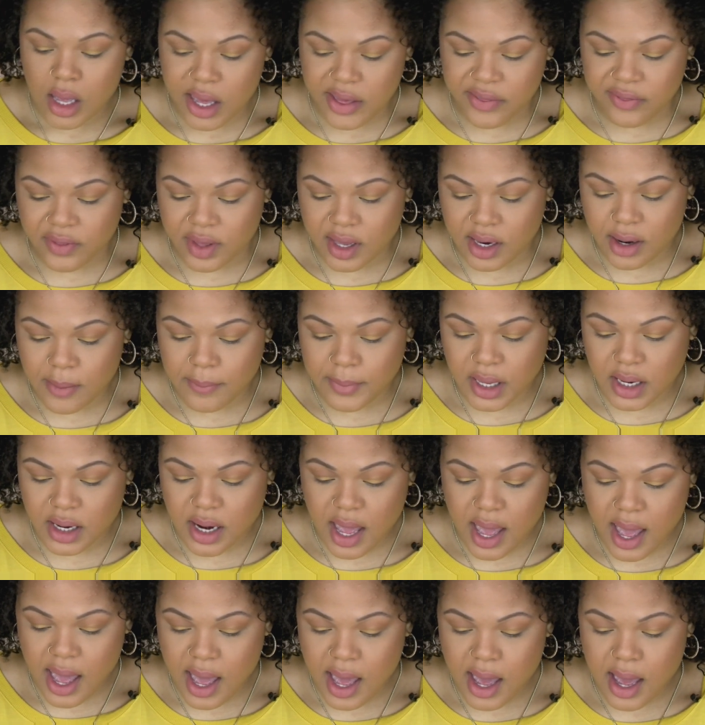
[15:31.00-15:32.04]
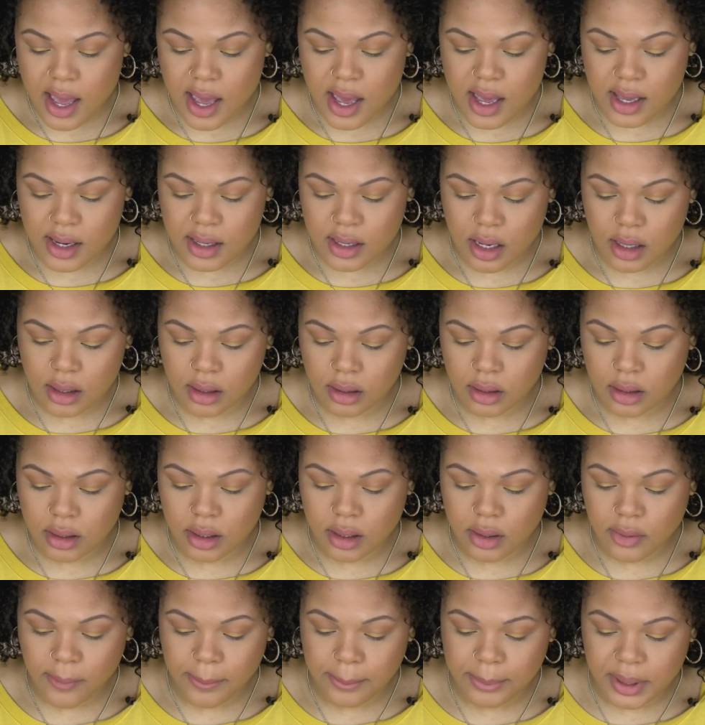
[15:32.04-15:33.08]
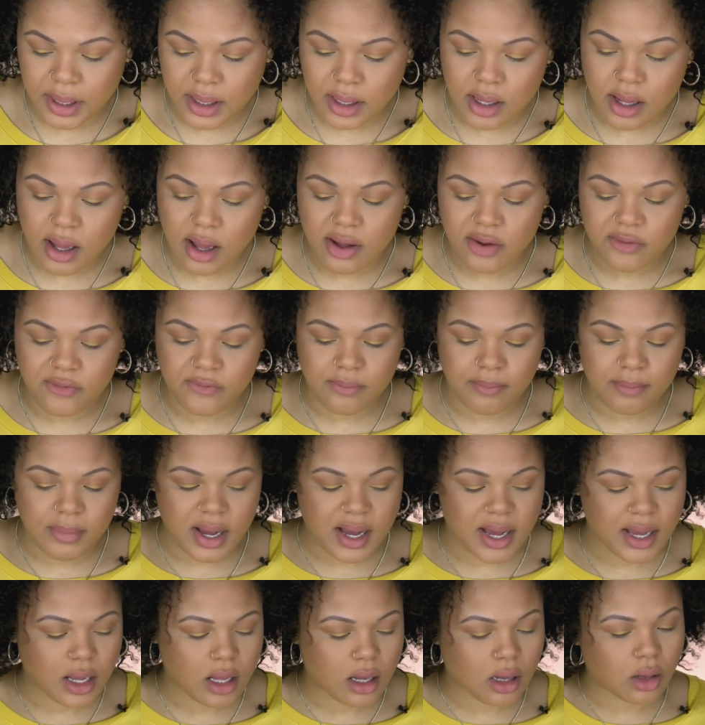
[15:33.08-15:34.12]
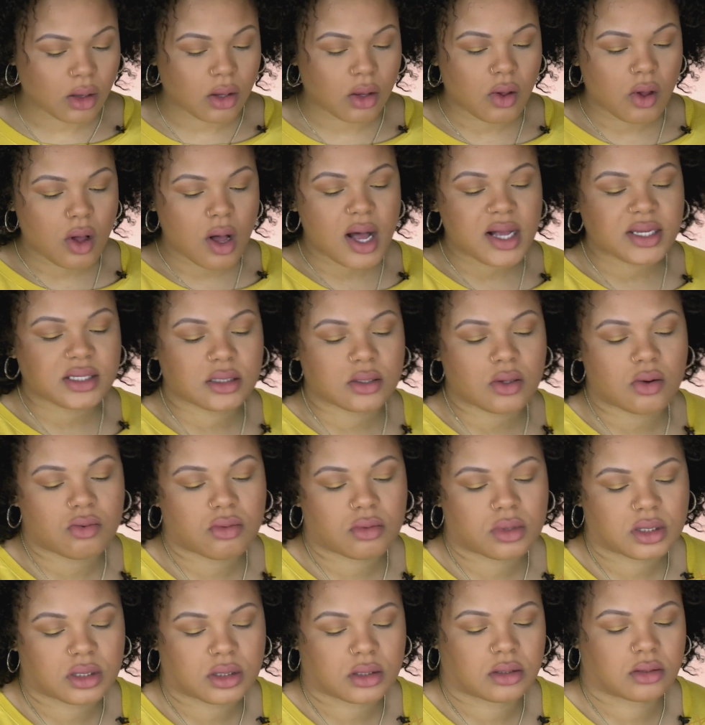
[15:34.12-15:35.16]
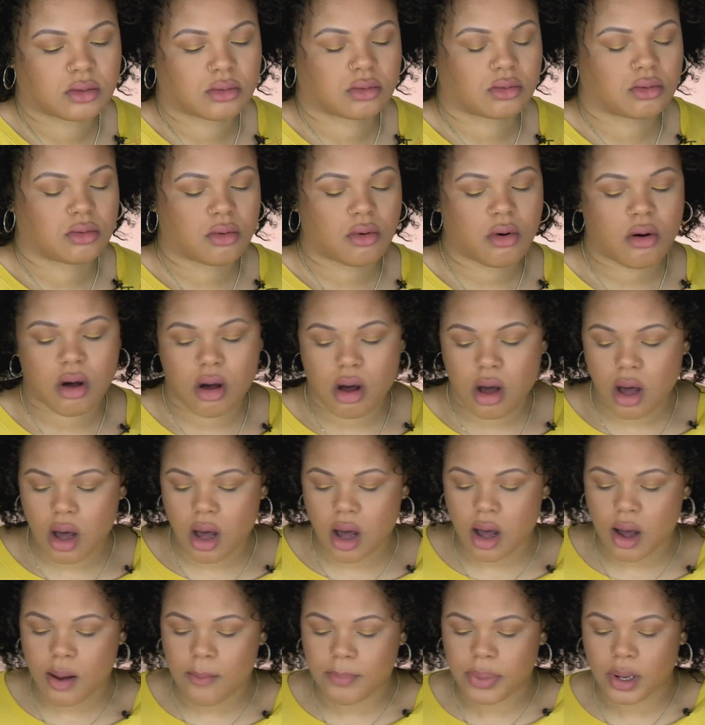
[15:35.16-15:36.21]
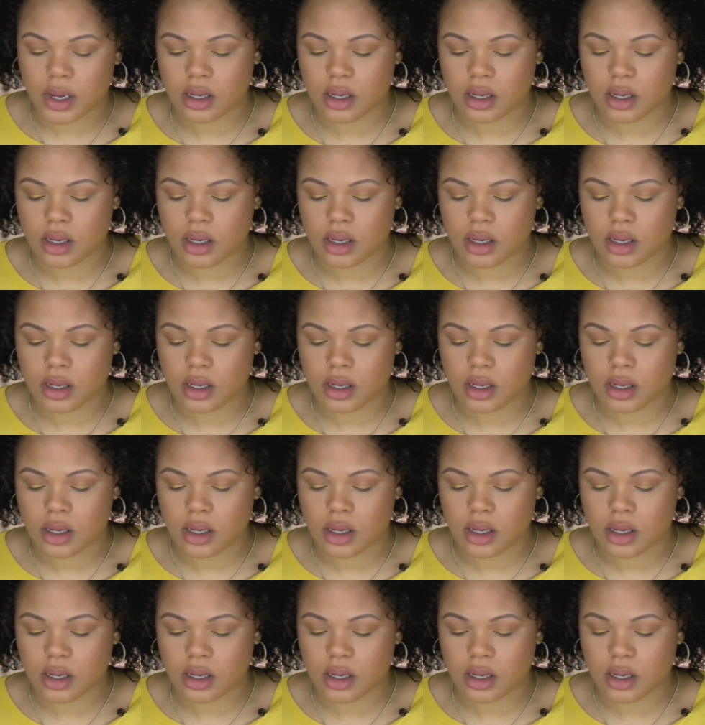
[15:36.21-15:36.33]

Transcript: And then I'm gonna add a little bit of my gloss on top.